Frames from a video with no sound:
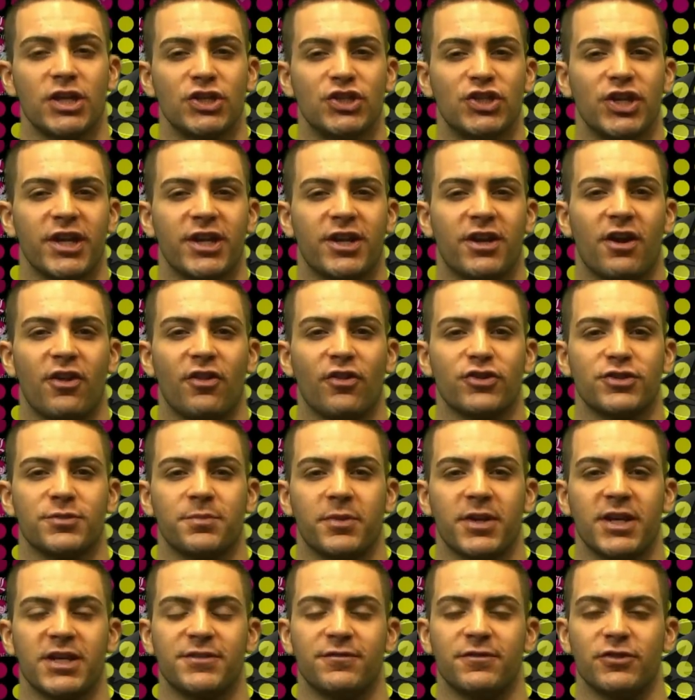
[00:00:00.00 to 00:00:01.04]
Jay Cutler's
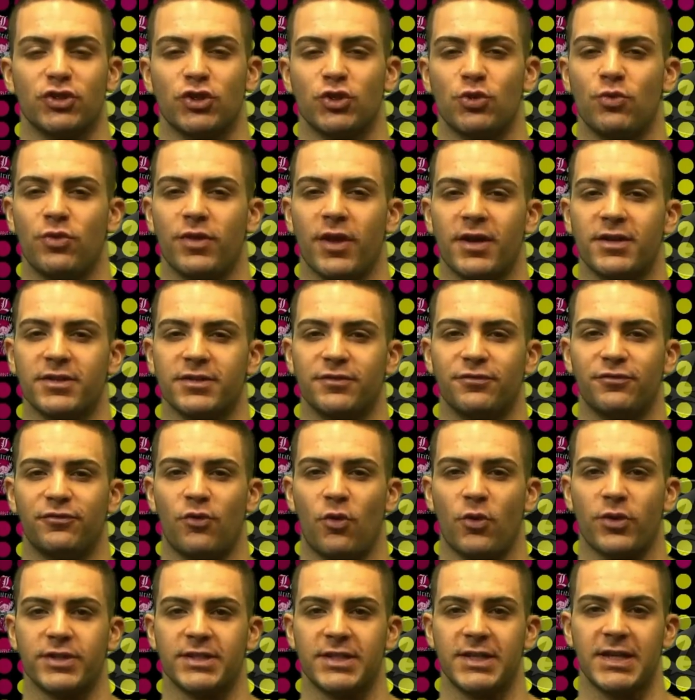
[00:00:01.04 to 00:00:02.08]
plans for
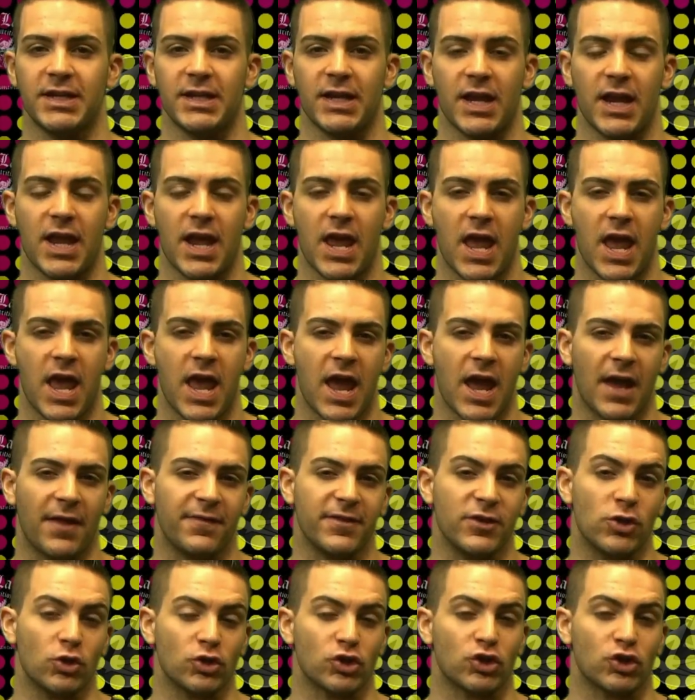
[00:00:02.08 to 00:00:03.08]
2014, and the